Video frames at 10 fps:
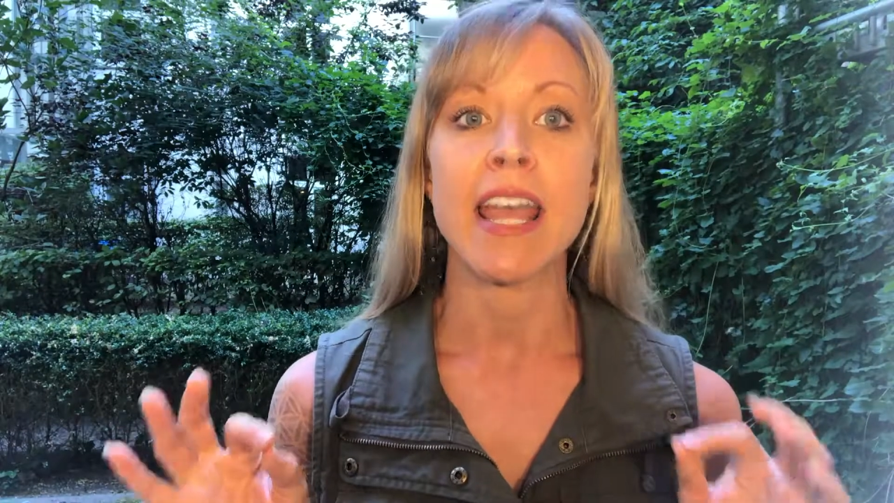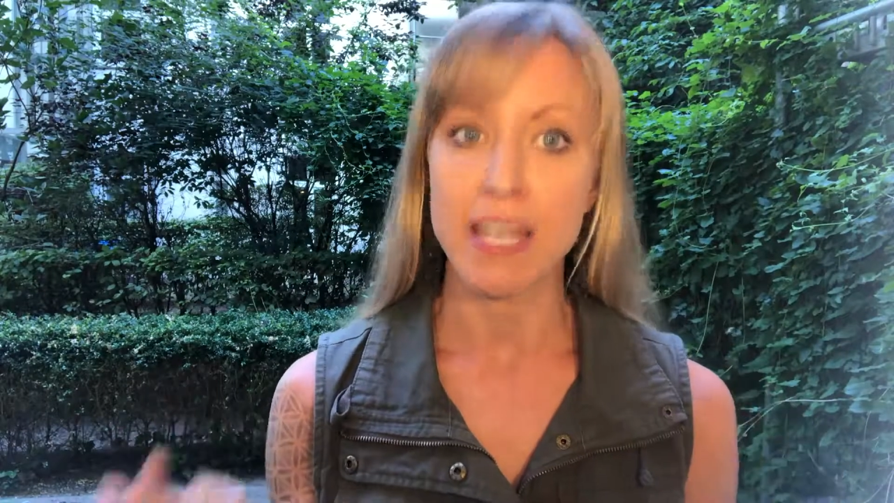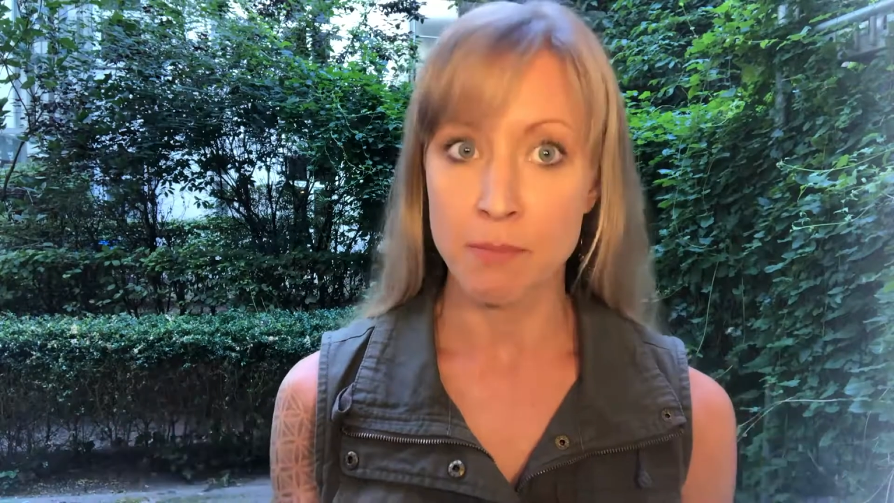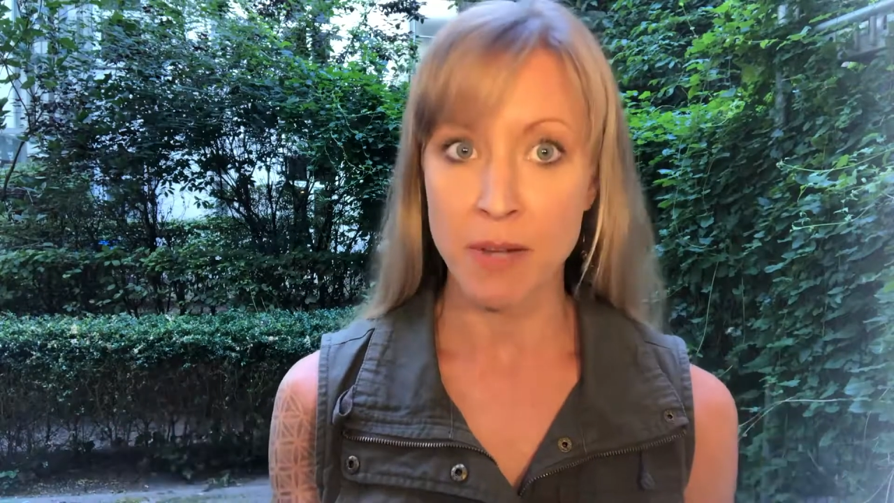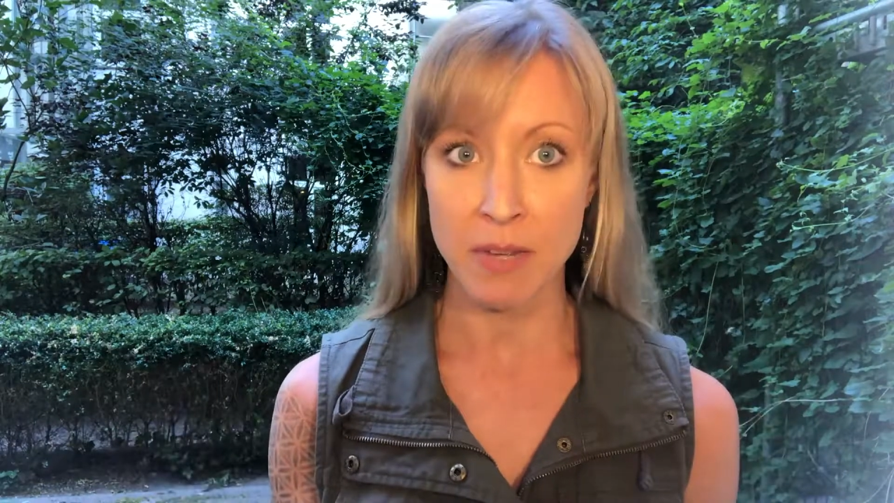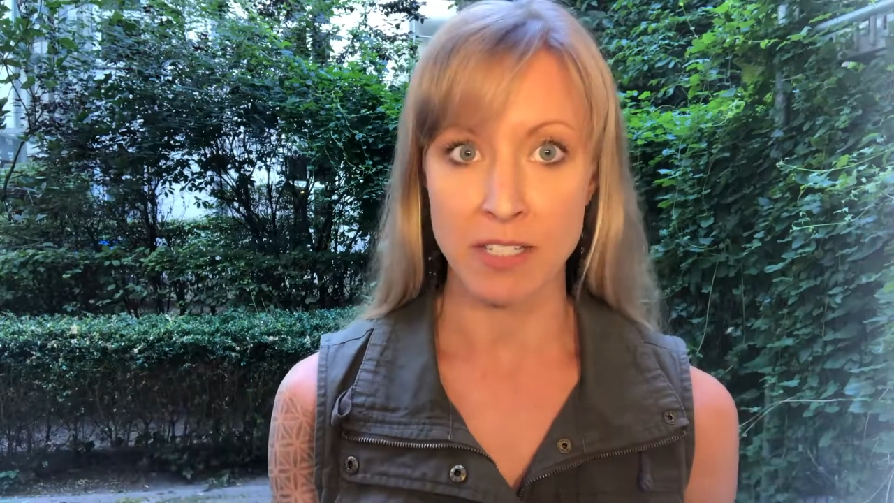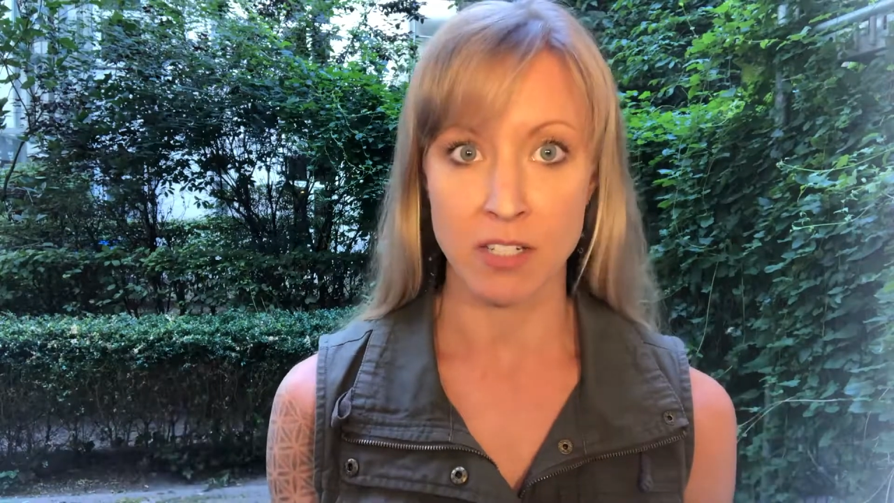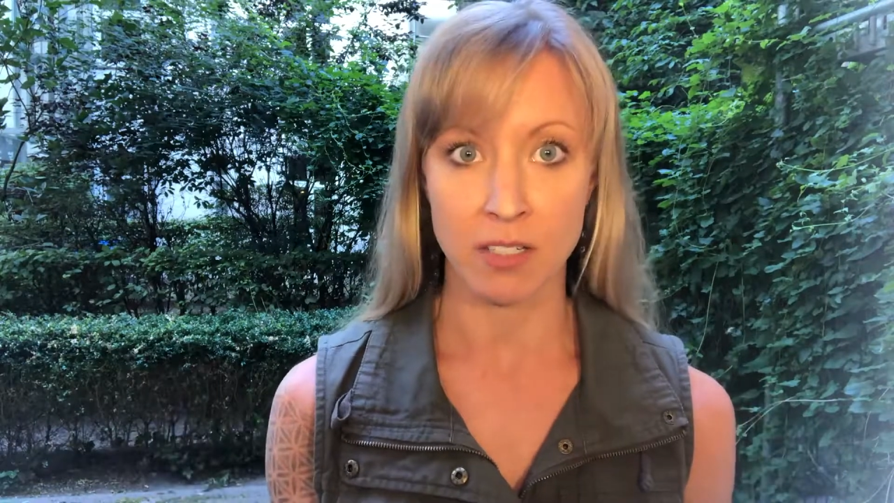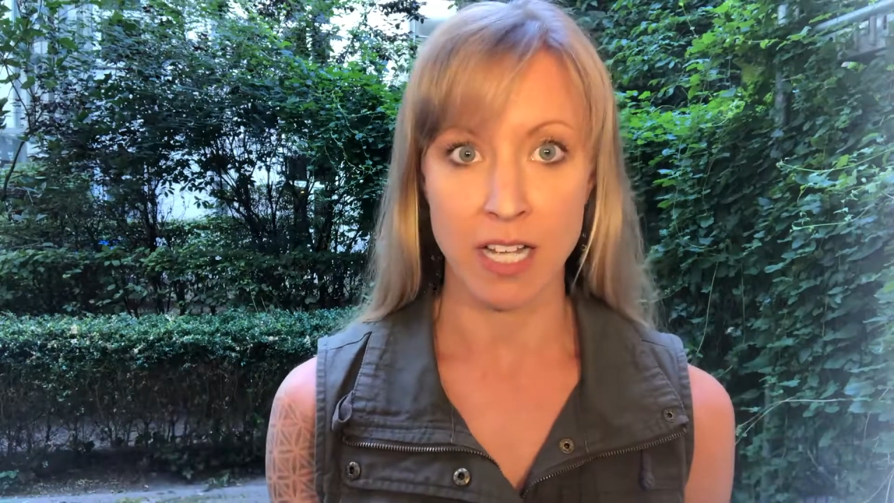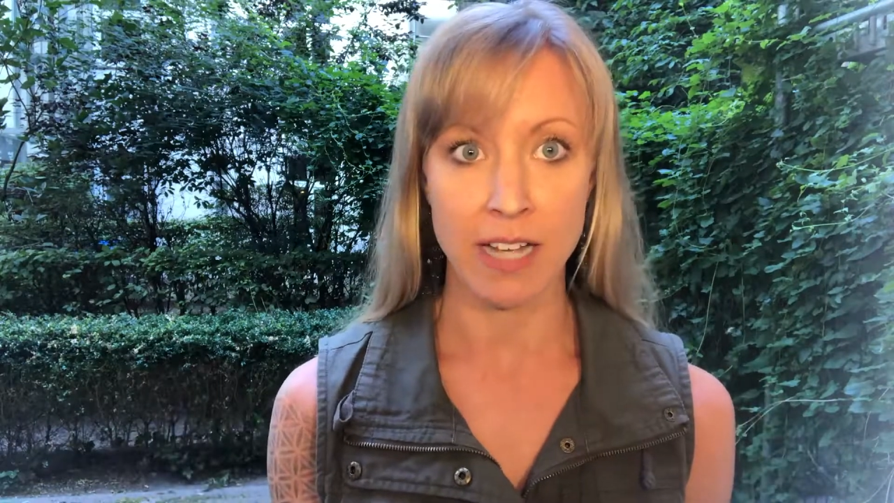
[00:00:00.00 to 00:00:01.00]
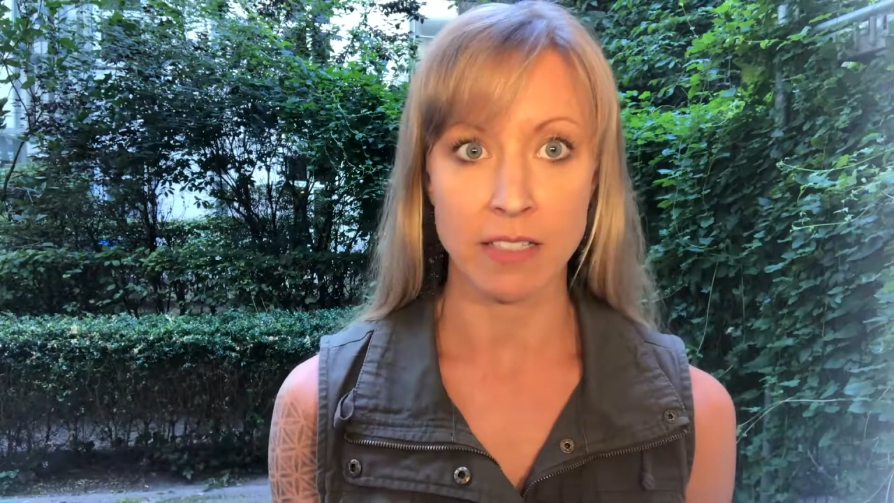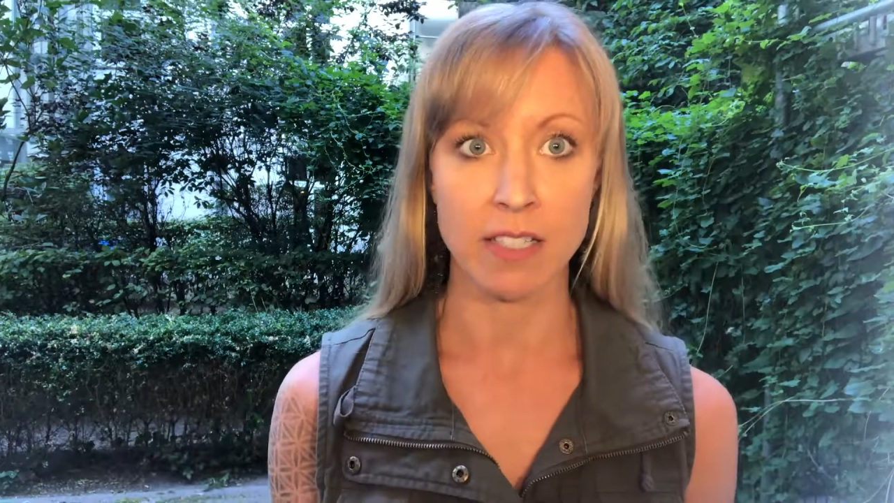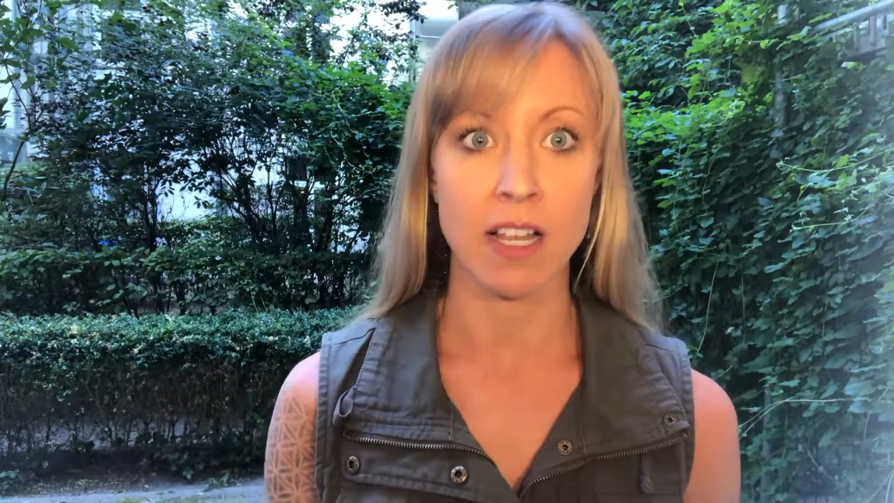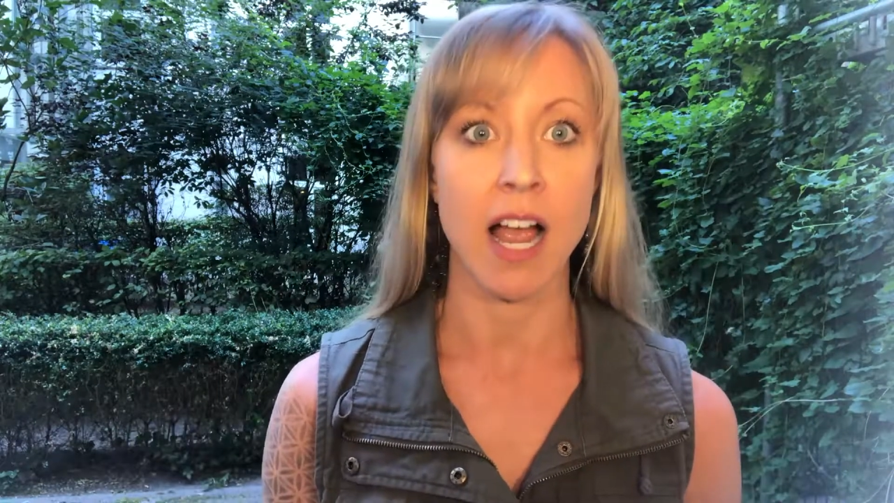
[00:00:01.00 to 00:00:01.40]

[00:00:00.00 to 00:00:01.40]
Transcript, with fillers: In my masterclass,